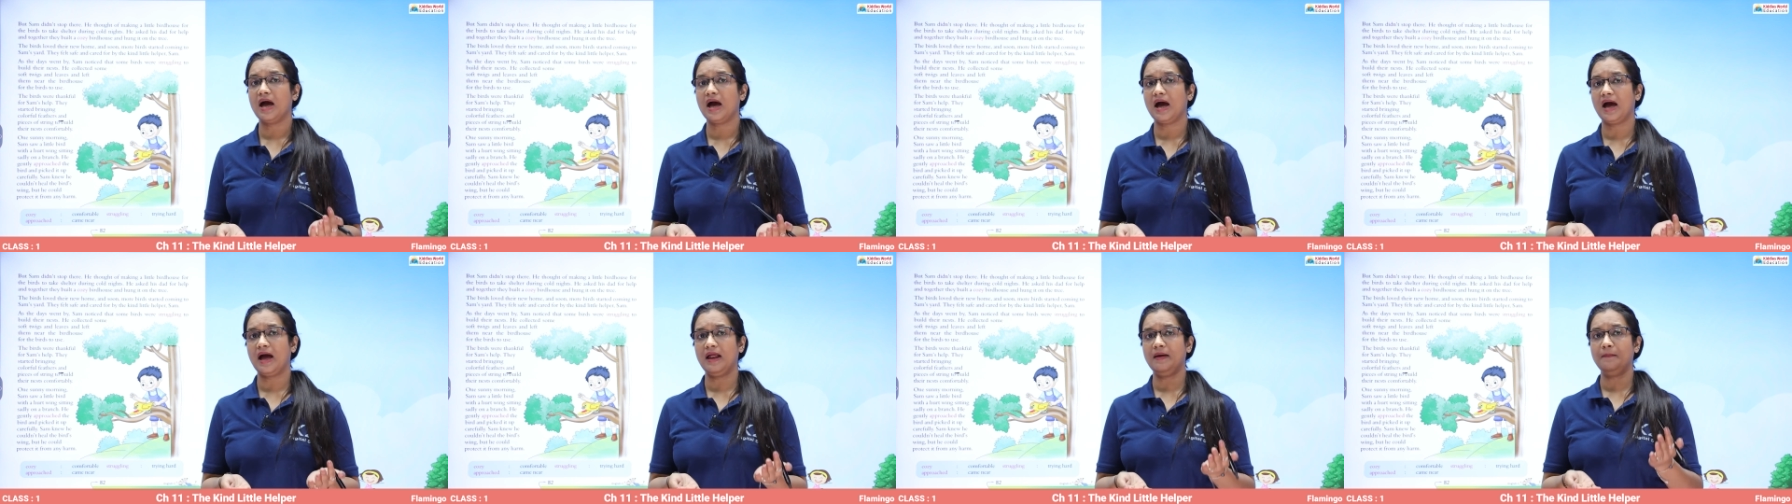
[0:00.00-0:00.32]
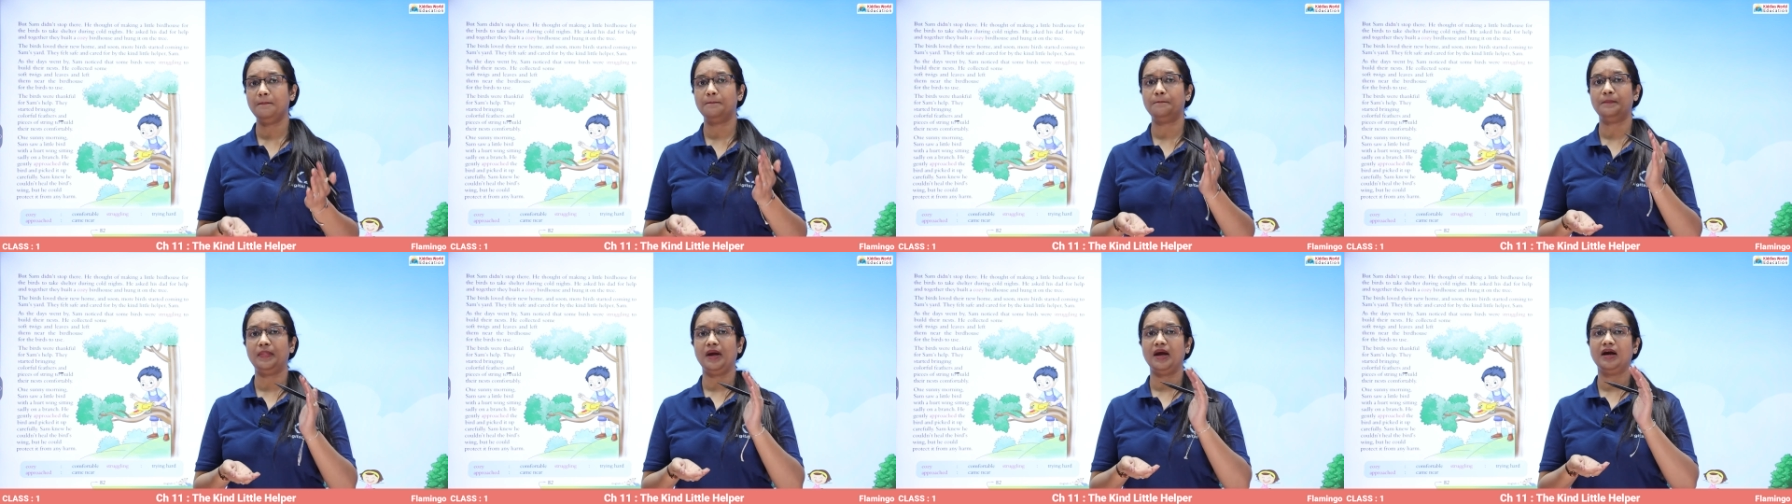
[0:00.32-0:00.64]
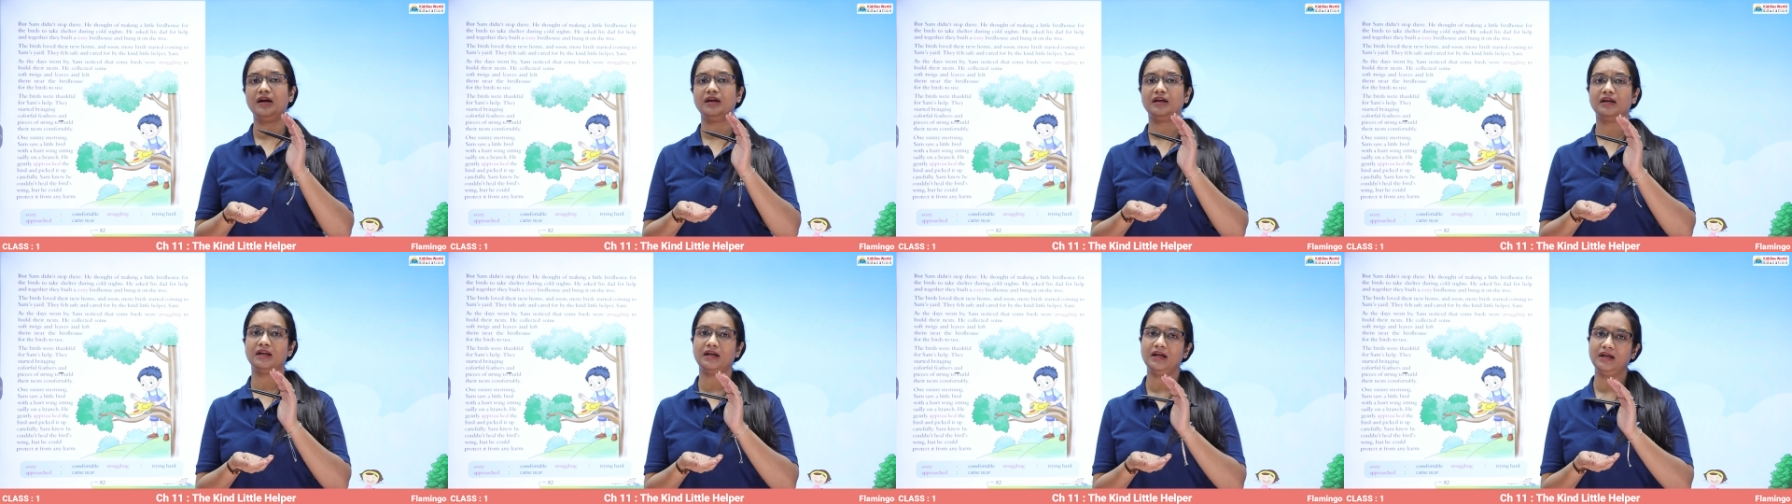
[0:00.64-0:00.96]
and
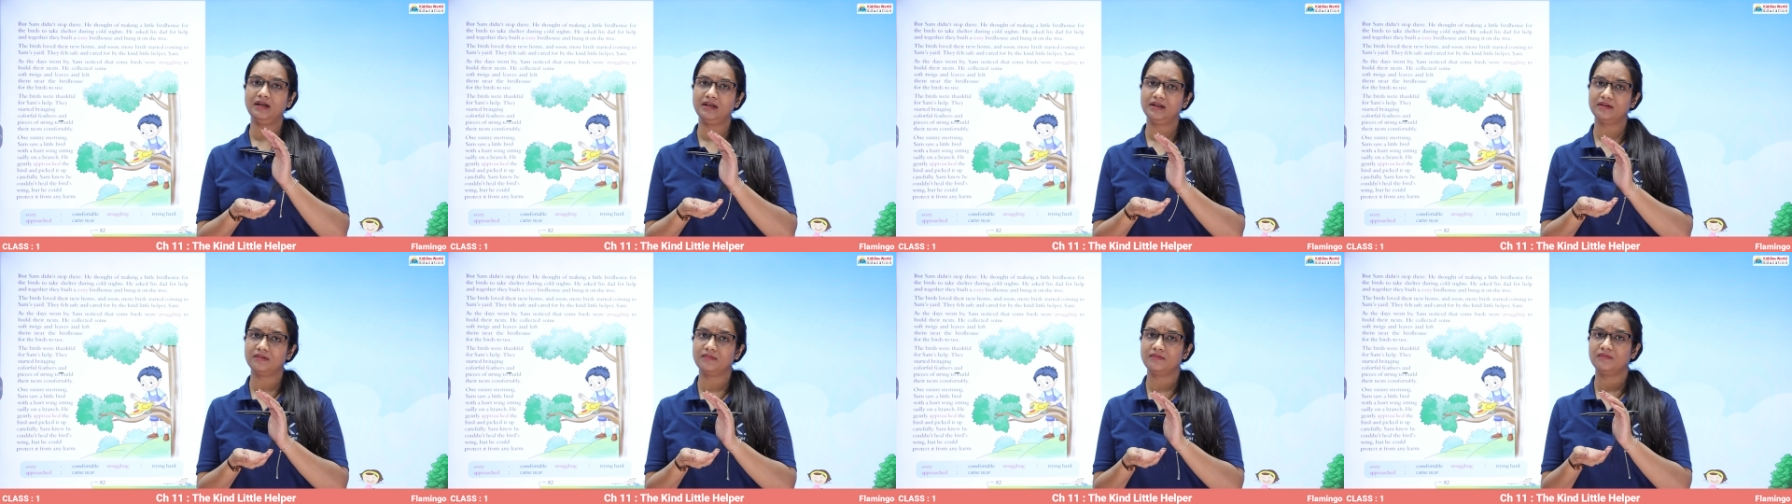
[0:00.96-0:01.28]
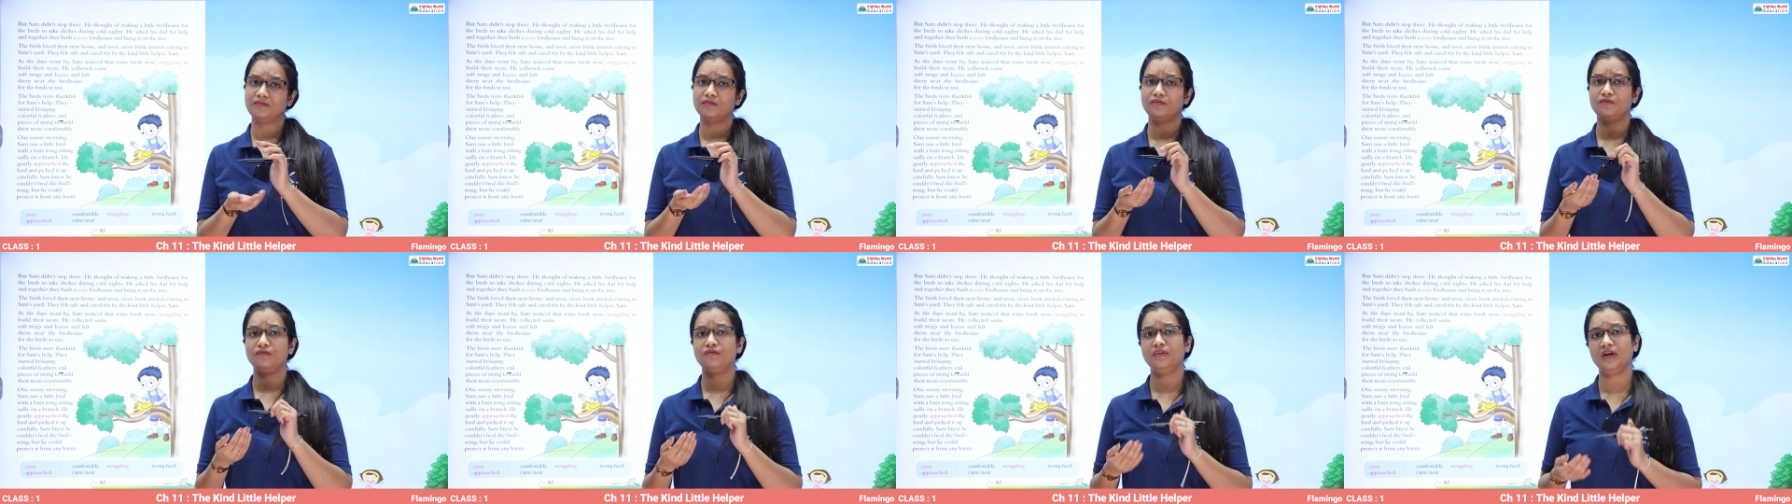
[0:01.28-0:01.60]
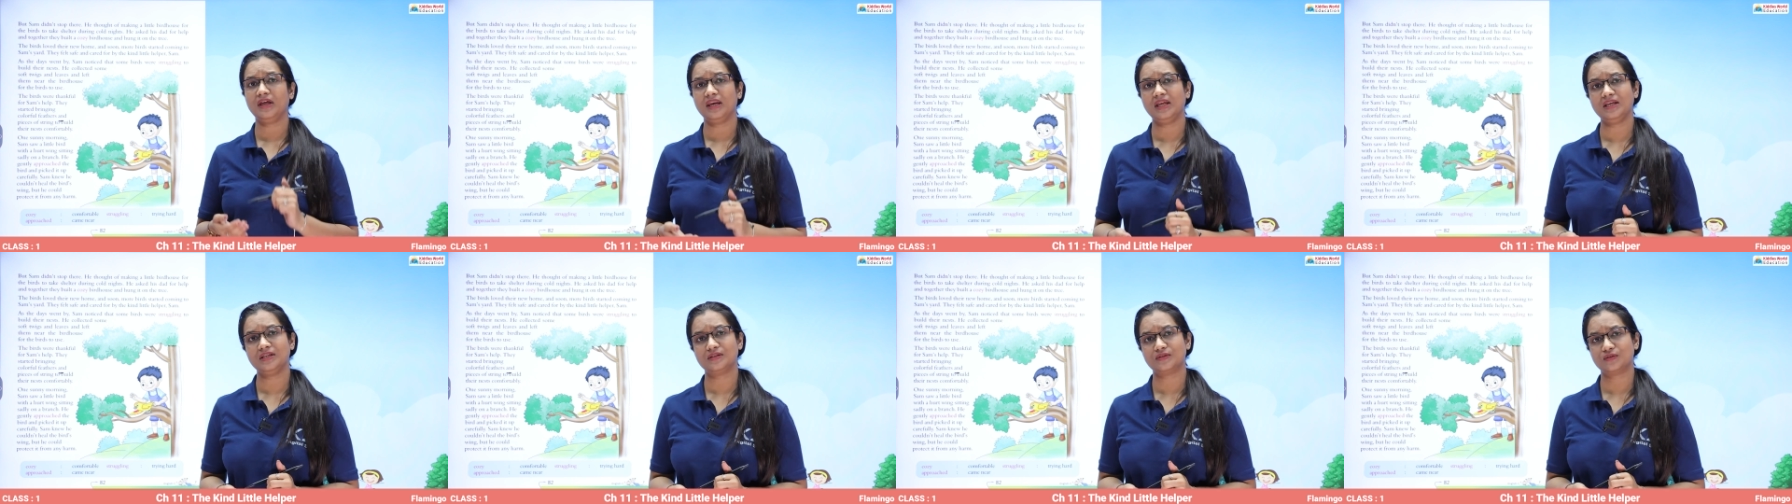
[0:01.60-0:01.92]
picked it
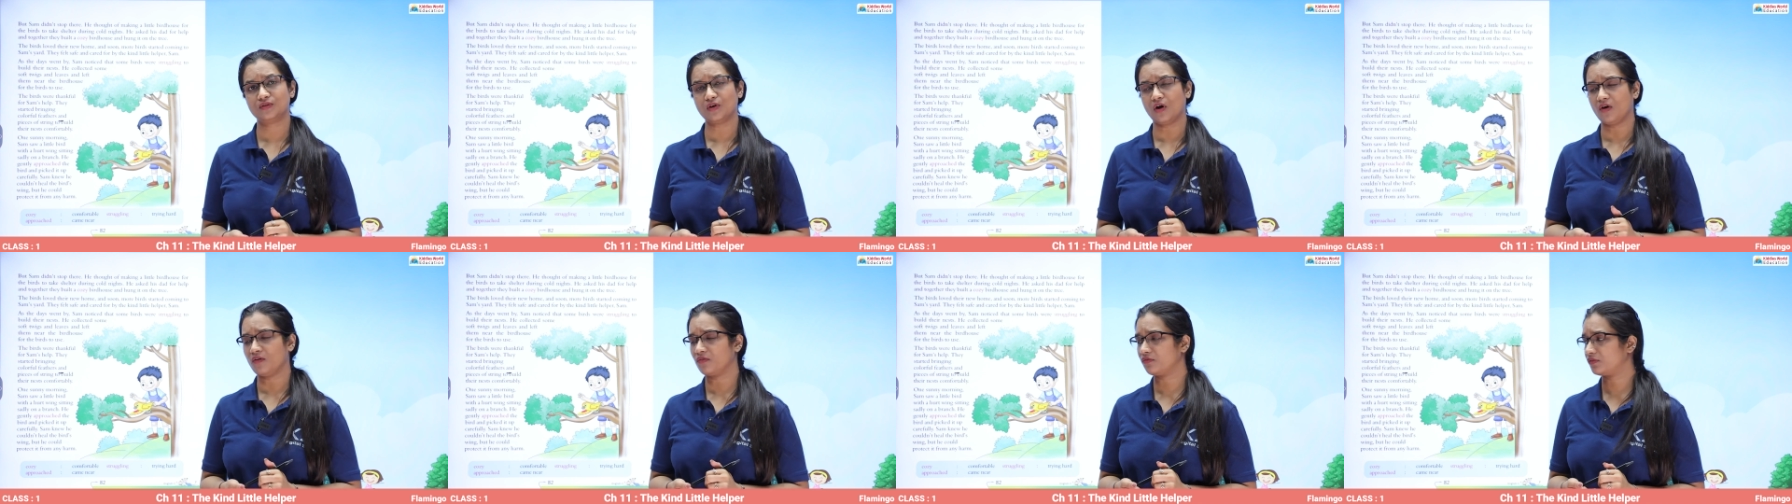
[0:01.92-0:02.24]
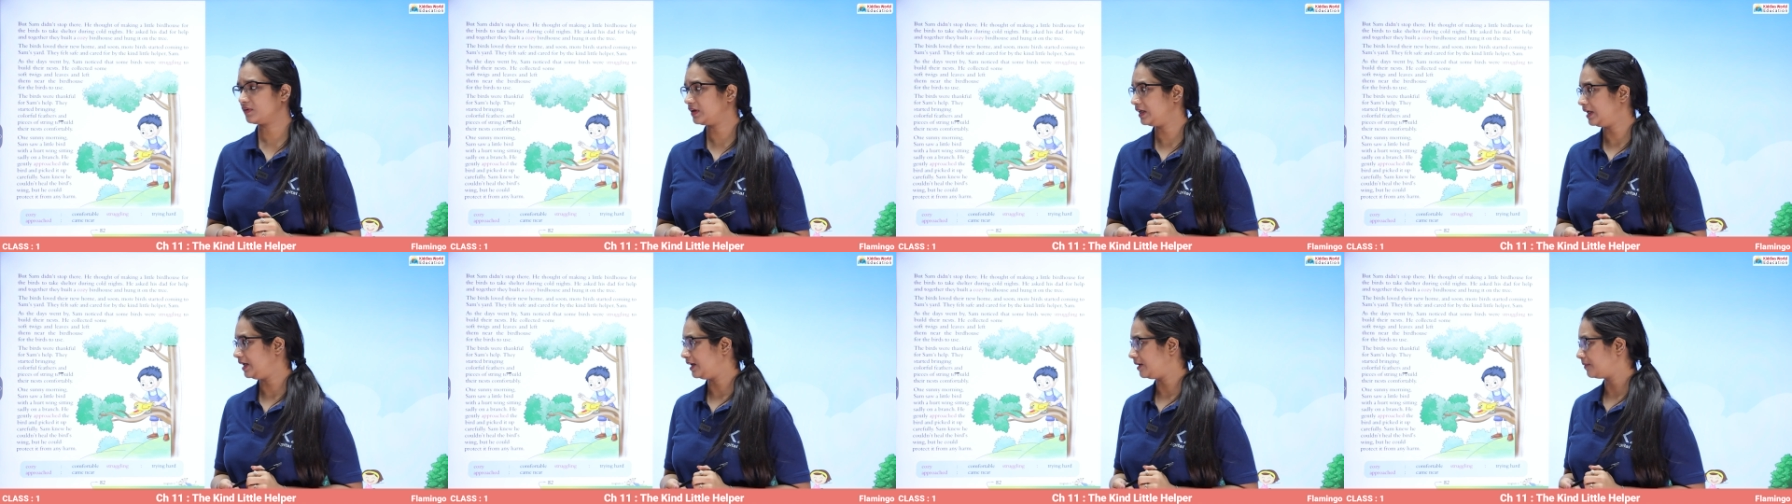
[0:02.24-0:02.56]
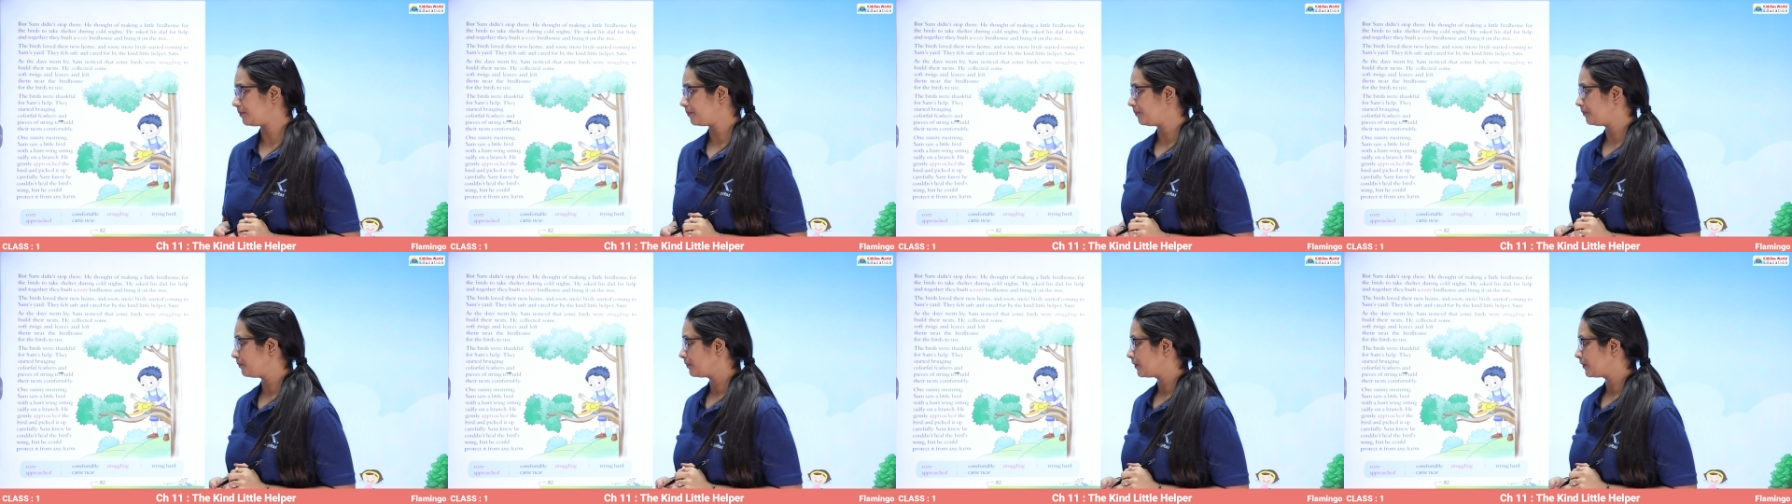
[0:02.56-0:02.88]
very softly.